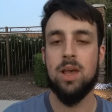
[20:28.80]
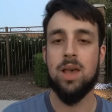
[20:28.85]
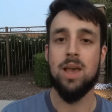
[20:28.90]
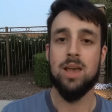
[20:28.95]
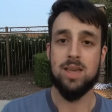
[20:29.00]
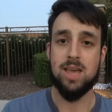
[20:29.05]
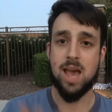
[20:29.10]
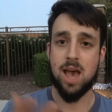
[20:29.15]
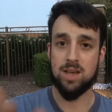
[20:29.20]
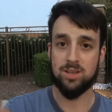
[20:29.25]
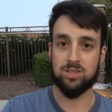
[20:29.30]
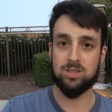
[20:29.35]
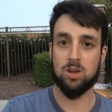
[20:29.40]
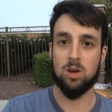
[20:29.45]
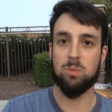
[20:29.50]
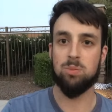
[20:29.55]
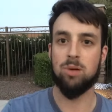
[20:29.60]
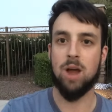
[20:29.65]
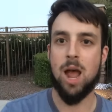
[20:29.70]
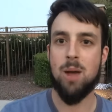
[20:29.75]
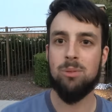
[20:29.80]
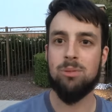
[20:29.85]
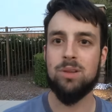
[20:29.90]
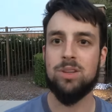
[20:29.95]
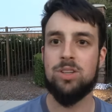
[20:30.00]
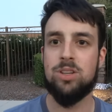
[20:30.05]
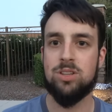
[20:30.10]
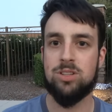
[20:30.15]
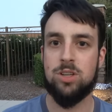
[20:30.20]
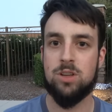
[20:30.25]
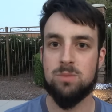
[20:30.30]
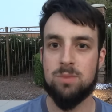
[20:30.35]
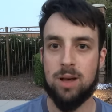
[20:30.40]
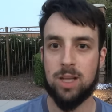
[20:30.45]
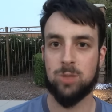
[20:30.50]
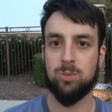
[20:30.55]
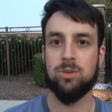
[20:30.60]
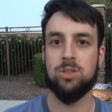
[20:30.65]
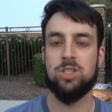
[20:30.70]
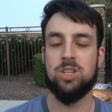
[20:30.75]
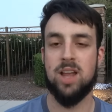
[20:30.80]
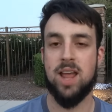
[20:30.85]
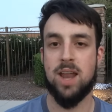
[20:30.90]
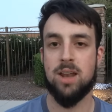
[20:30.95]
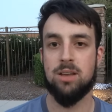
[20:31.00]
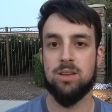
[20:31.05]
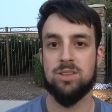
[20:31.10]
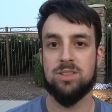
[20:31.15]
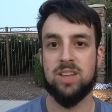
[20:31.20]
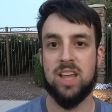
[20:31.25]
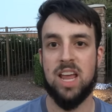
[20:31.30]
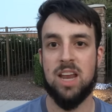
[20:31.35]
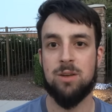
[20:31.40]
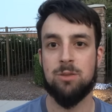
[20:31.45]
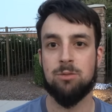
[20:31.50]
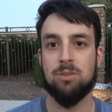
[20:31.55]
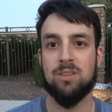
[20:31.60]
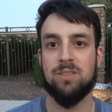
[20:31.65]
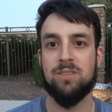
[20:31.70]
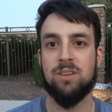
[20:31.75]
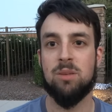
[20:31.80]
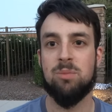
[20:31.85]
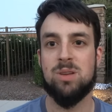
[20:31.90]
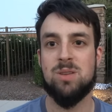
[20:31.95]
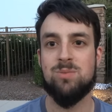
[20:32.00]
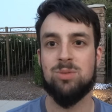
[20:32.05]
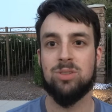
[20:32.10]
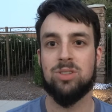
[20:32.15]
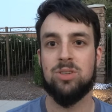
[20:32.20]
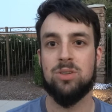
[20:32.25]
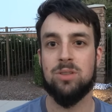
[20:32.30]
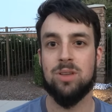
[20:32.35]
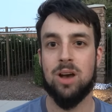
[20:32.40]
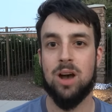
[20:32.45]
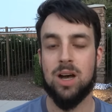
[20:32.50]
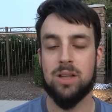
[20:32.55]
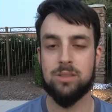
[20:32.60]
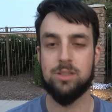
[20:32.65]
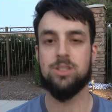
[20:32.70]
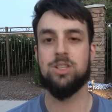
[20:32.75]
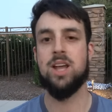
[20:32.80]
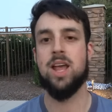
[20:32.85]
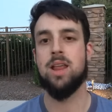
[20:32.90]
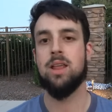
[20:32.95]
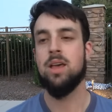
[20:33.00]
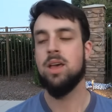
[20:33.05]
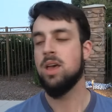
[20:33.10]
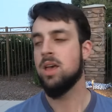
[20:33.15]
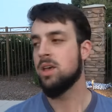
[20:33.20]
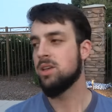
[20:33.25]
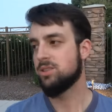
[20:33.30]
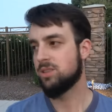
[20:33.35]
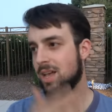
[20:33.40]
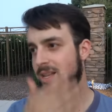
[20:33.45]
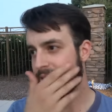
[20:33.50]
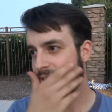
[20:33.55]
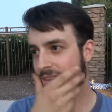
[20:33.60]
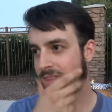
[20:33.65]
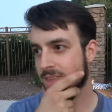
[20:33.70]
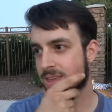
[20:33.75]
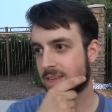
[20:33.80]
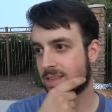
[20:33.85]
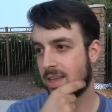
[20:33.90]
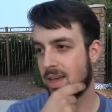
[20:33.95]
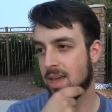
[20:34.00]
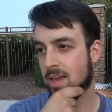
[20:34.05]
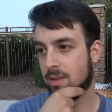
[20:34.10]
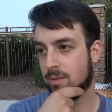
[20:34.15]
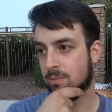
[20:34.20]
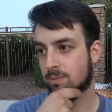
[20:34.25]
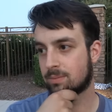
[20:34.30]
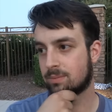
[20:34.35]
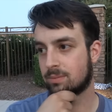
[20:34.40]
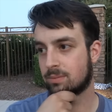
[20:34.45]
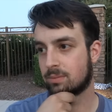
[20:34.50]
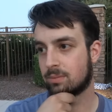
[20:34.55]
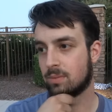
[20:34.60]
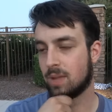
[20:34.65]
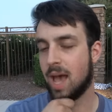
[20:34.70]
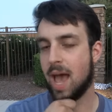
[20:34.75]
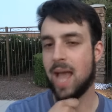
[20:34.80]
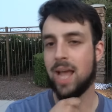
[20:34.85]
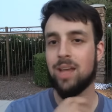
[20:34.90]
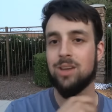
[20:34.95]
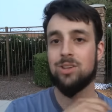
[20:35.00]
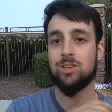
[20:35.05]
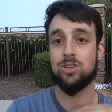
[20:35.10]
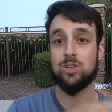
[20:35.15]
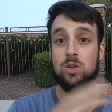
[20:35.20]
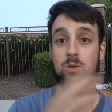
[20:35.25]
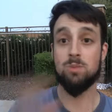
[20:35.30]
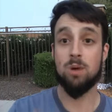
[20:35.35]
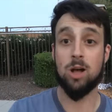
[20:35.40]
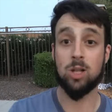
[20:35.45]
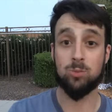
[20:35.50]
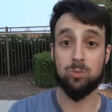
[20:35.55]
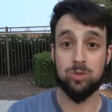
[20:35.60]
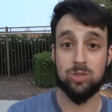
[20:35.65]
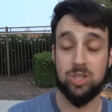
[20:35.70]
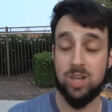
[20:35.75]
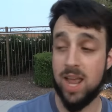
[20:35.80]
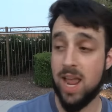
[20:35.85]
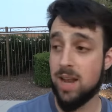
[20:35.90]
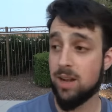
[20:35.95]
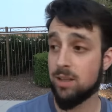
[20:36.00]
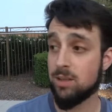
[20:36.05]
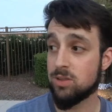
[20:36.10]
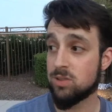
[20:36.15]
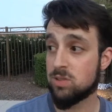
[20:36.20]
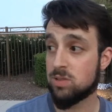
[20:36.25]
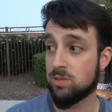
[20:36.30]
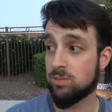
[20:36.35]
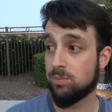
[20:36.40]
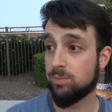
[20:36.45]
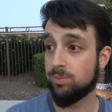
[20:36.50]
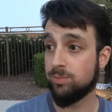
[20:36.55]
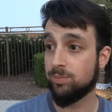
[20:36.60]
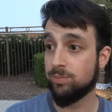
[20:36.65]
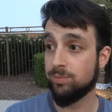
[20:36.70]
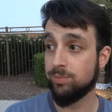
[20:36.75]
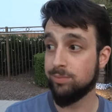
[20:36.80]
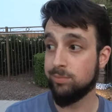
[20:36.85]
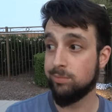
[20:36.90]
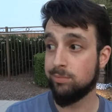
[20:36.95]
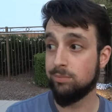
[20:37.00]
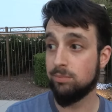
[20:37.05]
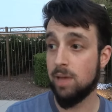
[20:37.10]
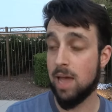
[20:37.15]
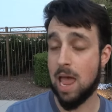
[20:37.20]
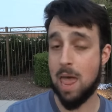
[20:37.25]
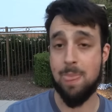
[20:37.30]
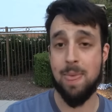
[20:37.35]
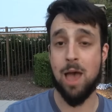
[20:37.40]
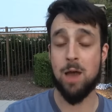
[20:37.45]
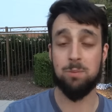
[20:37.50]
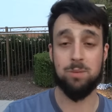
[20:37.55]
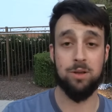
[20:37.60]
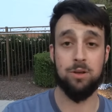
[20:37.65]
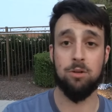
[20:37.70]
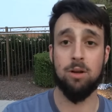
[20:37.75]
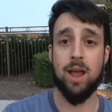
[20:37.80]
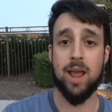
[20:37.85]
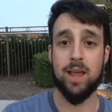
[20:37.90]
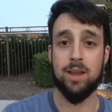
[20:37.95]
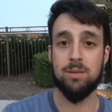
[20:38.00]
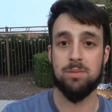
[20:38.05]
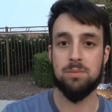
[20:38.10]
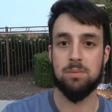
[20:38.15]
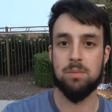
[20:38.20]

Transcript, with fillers: Yeah, so probably just do multiple channels and refer people to other channels. So that's the thing, like, I could just do multiple channels and that would be great.